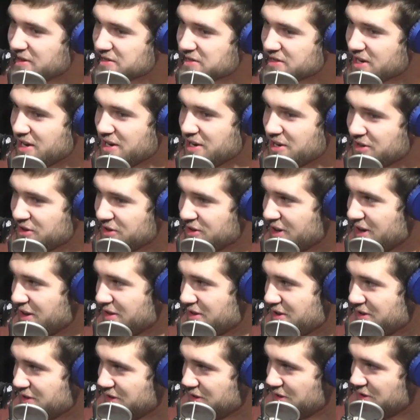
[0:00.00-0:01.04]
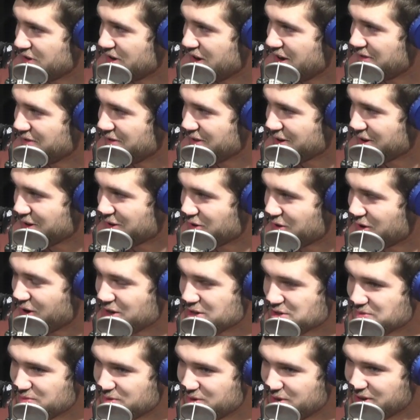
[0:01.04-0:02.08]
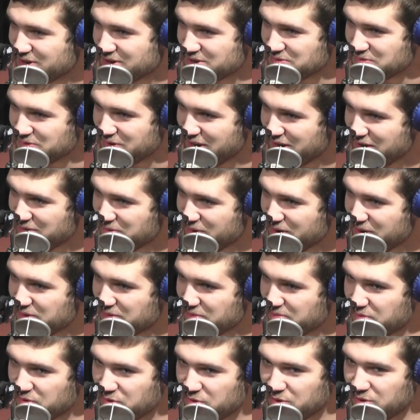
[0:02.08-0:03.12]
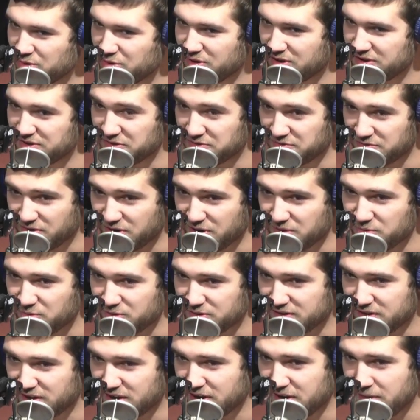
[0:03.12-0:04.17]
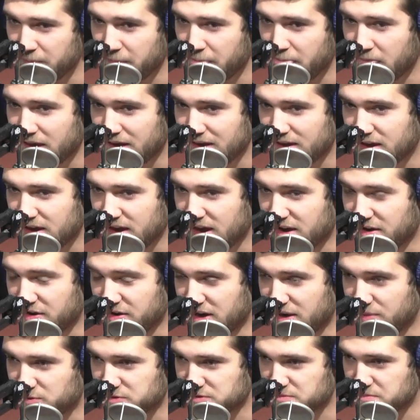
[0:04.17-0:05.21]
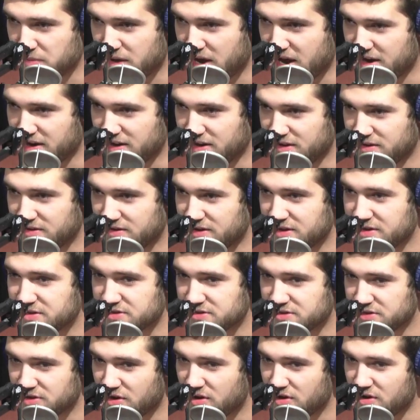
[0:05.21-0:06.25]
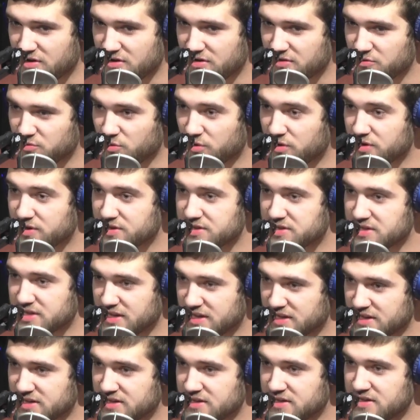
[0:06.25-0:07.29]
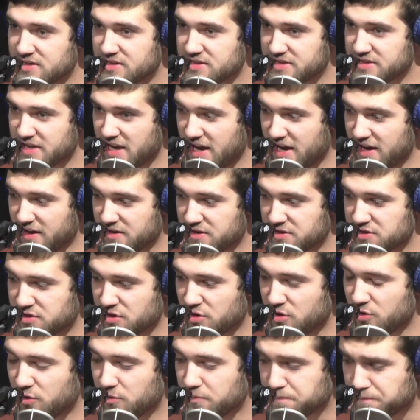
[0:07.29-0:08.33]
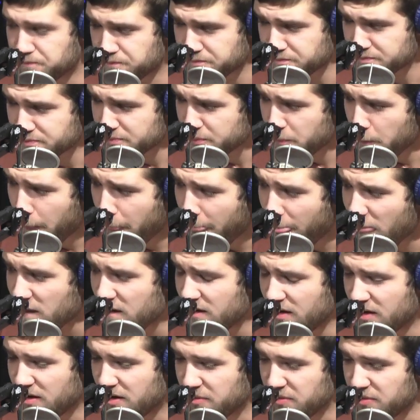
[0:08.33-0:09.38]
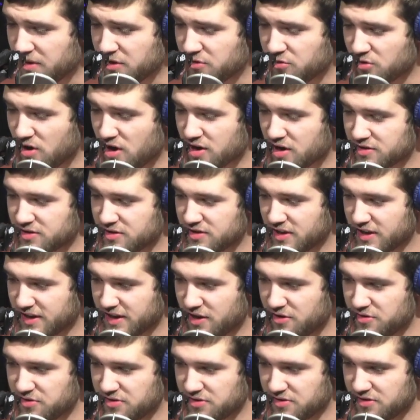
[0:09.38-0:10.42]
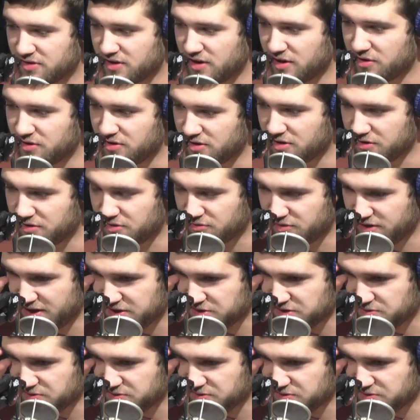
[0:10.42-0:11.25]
kind of good. I think that you have like a crossbreed because we had a poodle on the farm one time, and her name was Maddie. This dog was insane. So, in Rockland, like out on the ranch